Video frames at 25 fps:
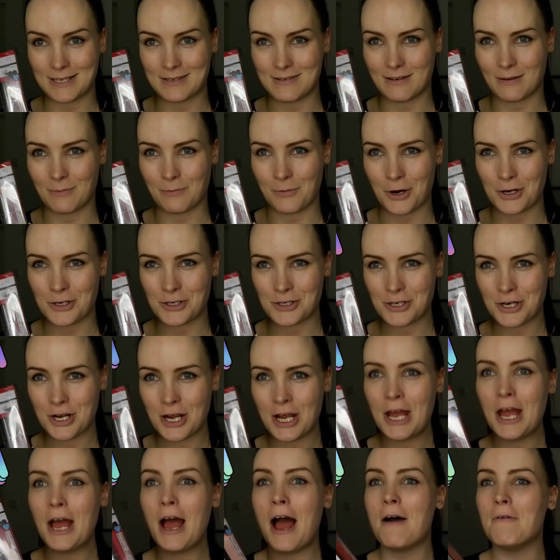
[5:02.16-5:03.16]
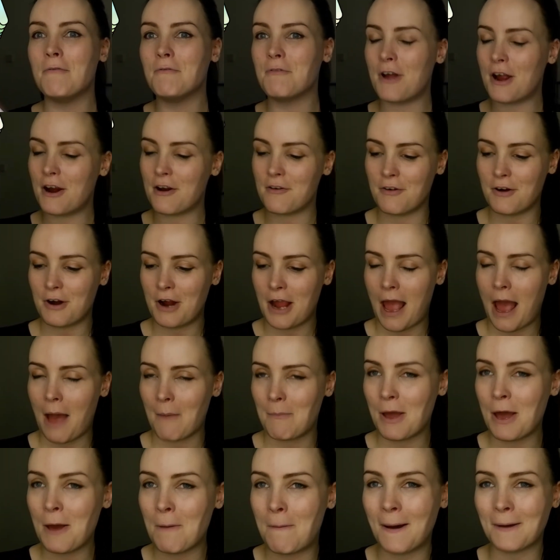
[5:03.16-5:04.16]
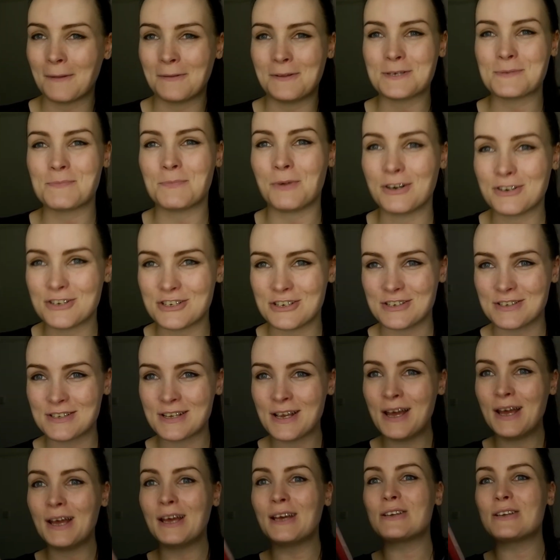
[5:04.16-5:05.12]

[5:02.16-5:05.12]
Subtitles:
a plastic brush. I'm very happy about this purchase.